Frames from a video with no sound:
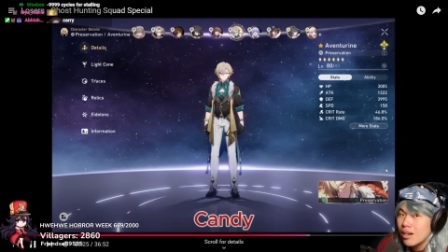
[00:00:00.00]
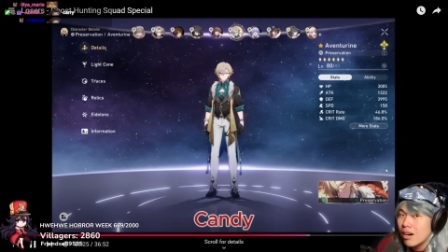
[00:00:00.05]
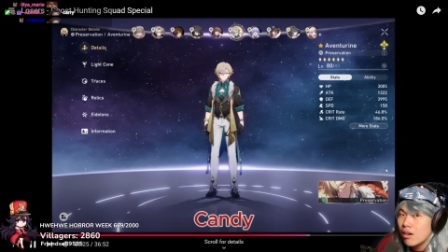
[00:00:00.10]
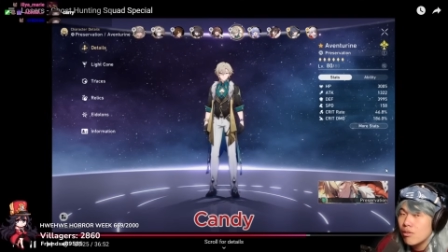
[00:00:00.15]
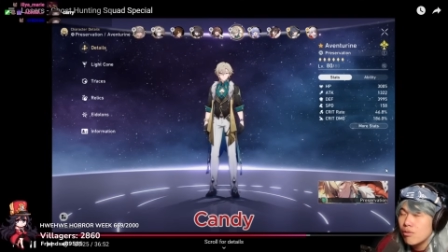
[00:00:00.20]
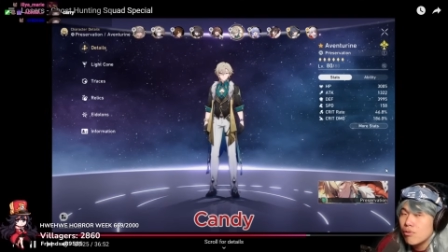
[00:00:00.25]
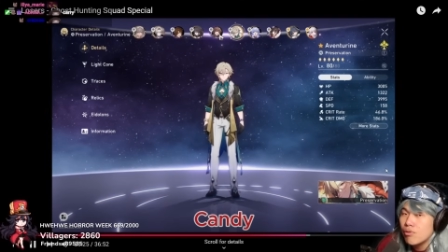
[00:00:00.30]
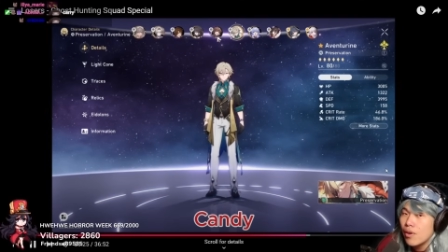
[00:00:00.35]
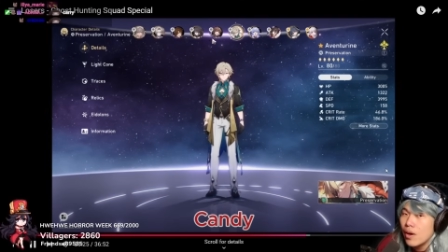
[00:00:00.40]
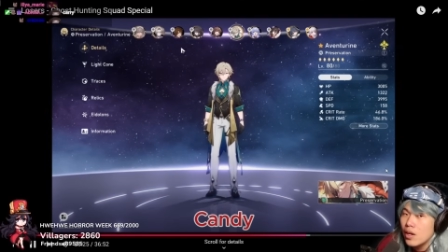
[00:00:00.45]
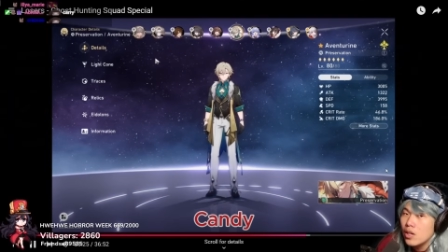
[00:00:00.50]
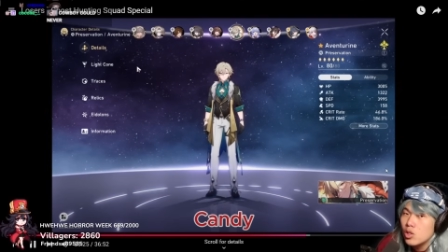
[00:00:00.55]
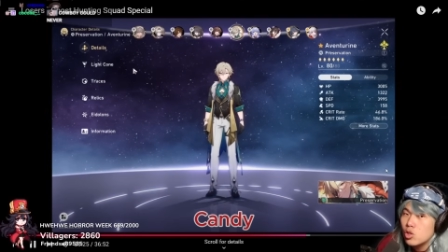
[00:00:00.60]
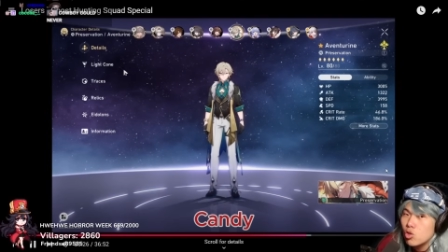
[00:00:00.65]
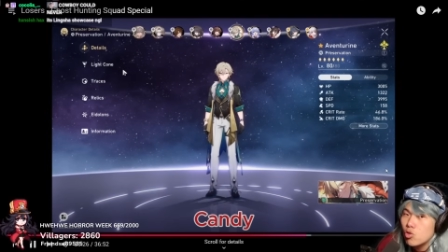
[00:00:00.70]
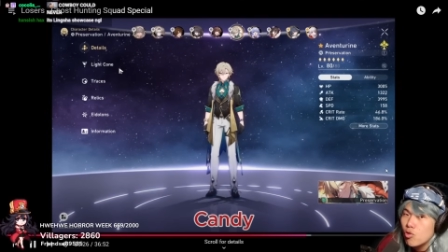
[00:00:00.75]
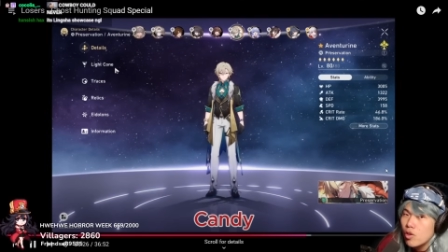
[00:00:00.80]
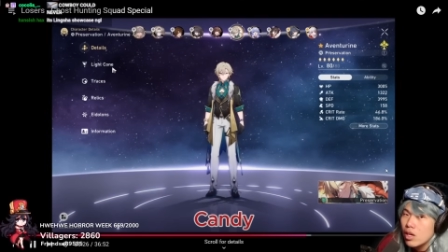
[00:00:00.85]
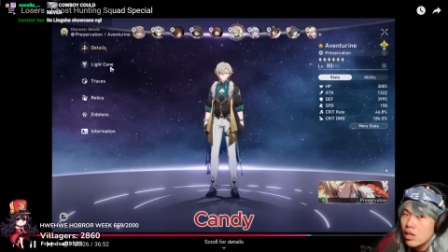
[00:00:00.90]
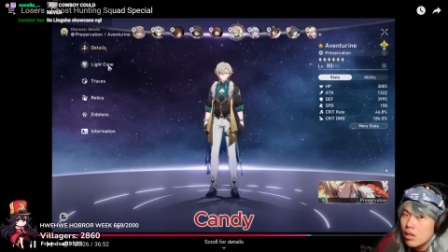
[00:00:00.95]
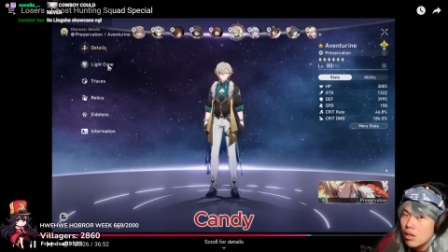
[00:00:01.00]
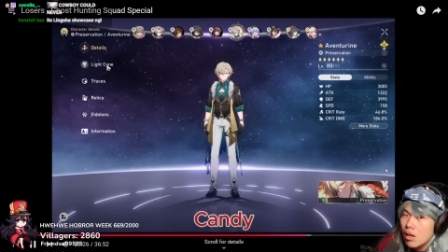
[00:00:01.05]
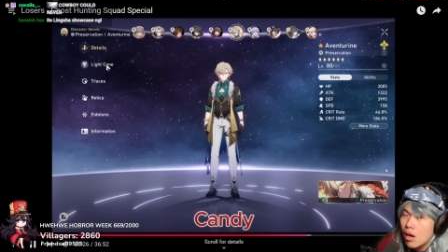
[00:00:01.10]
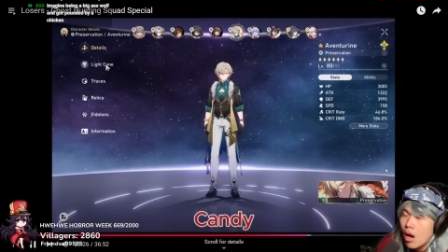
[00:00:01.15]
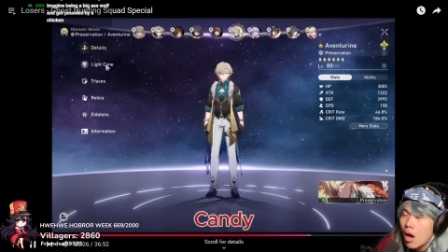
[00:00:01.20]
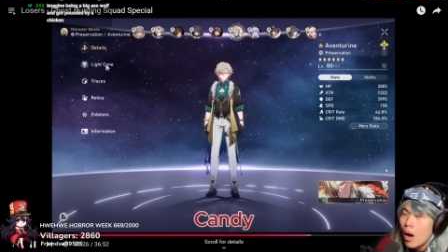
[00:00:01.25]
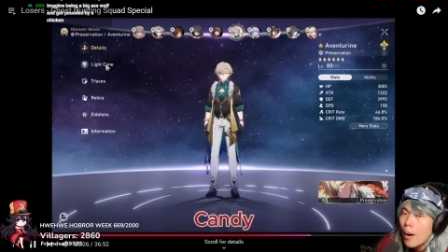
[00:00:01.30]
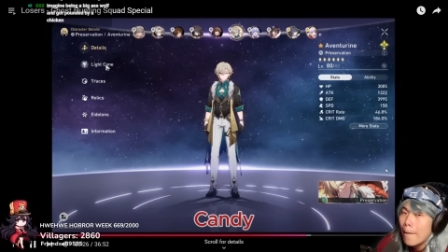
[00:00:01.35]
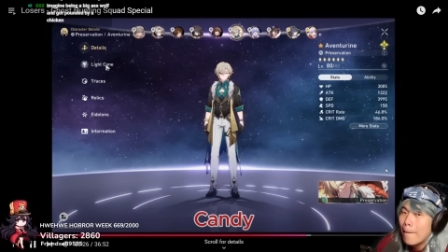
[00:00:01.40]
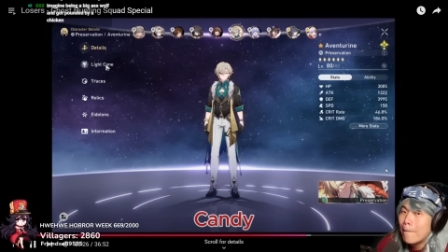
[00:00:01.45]
Aventurine,
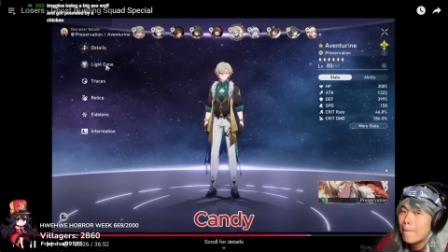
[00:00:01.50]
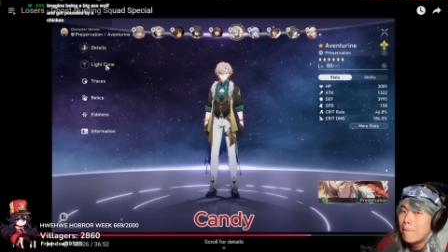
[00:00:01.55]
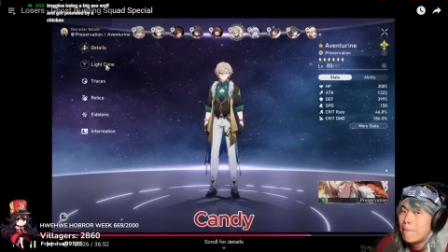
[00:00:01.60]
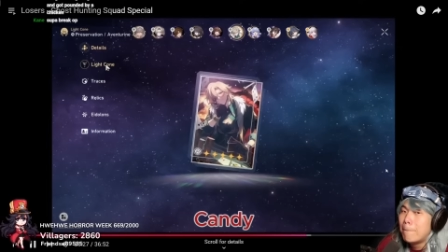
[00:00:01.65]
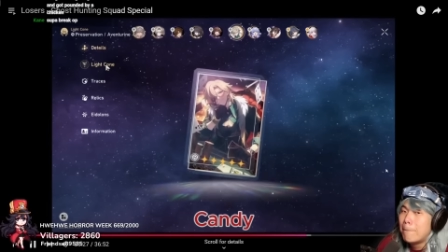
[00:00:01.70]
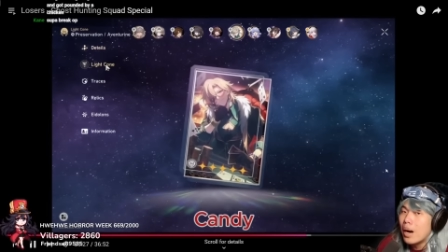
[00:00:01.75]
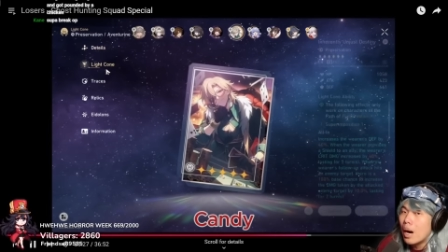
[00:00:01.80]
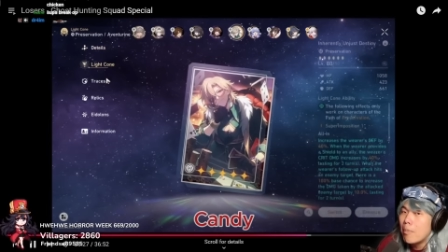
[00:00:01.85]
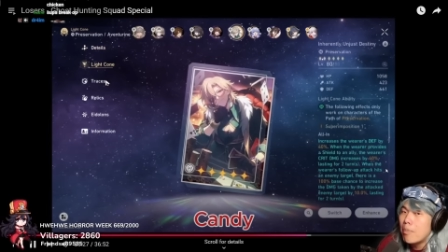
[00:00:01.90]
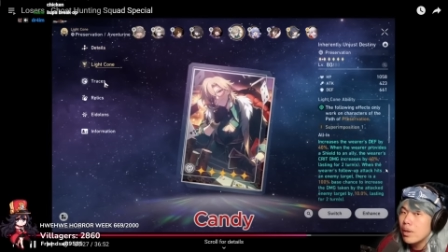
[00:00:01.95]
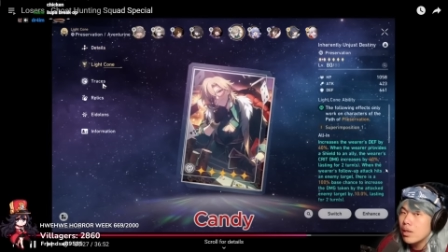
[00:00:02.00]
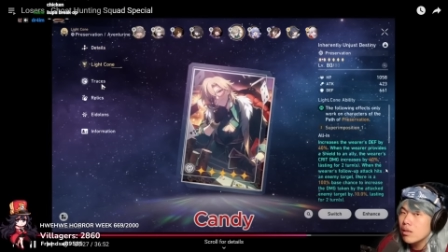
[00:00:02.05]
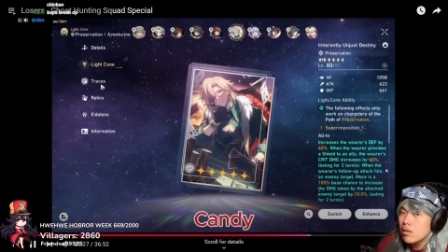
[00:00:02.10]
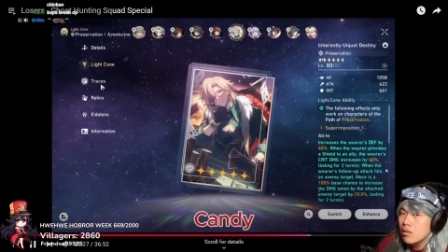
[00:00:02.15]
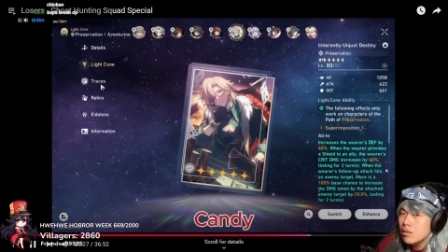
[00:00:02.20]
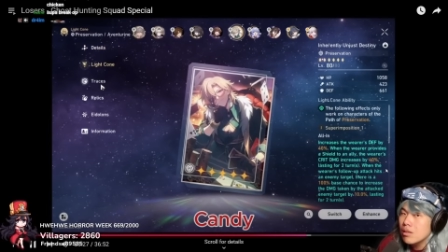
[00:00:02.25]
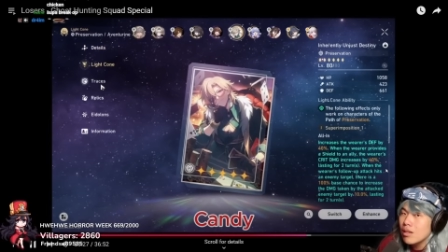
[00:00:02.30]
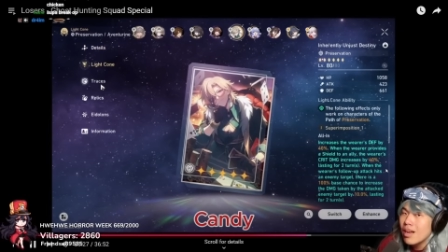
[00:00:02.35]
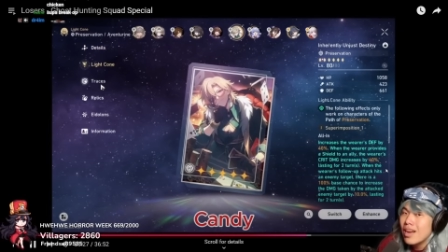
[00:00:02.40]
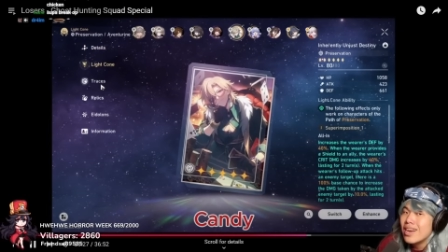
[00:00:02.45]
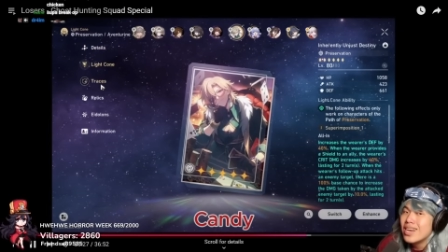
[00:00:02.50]
Bobbin,